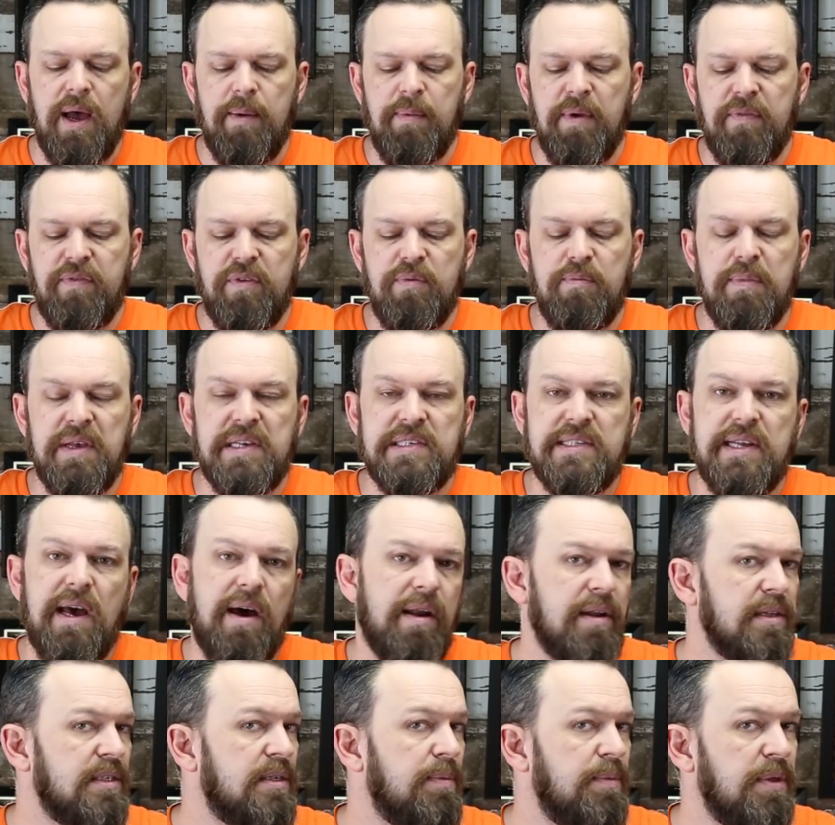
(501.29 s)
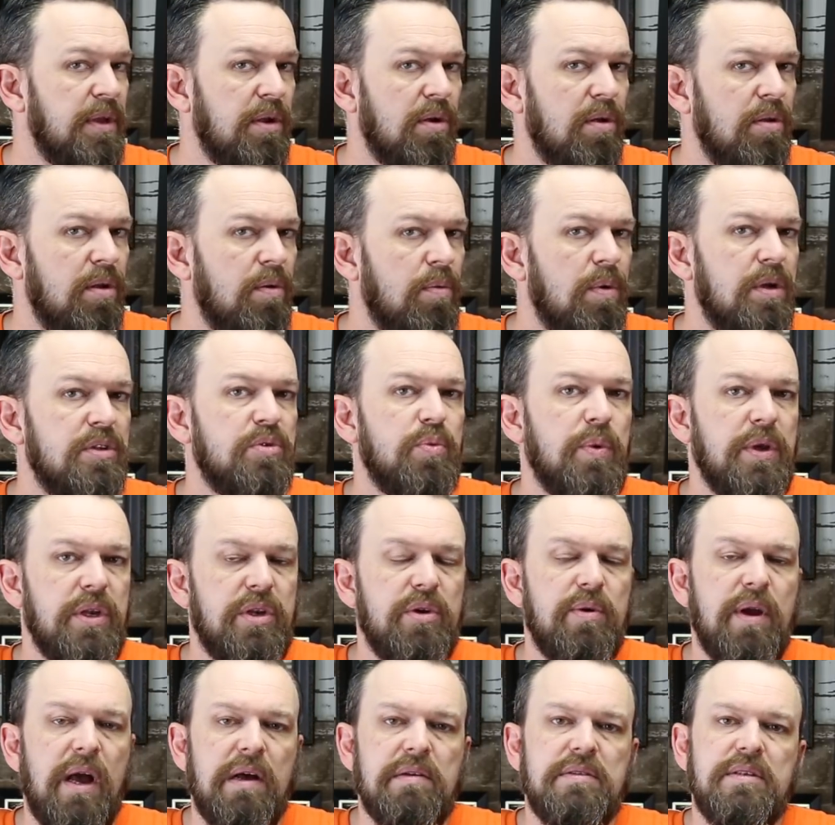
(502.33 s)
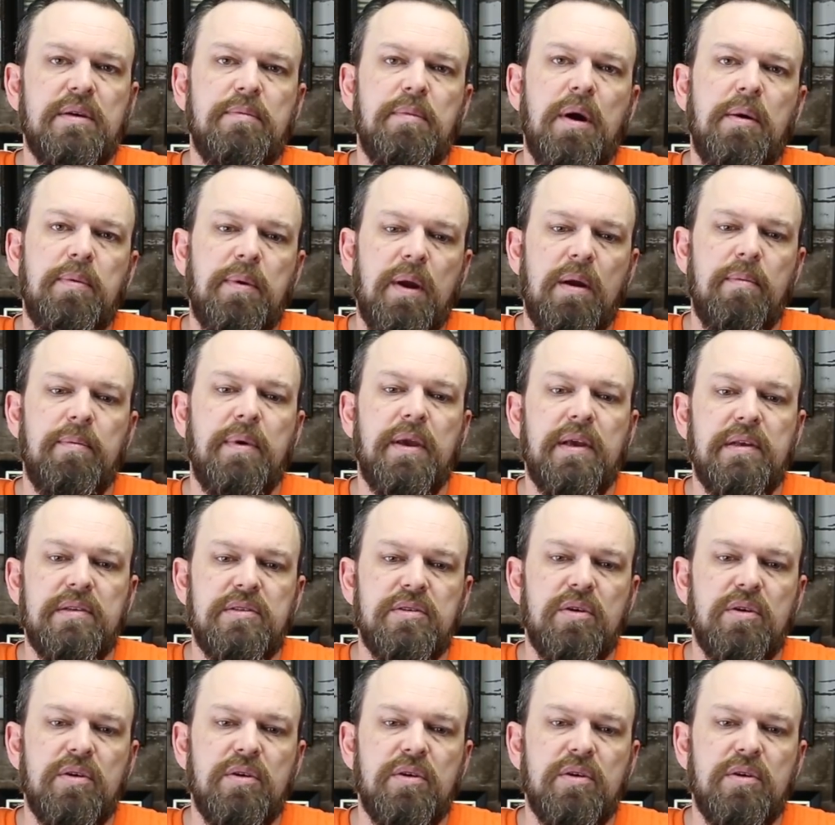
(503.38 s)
If you missed out on some of the earlier ones, we do have some upcoming,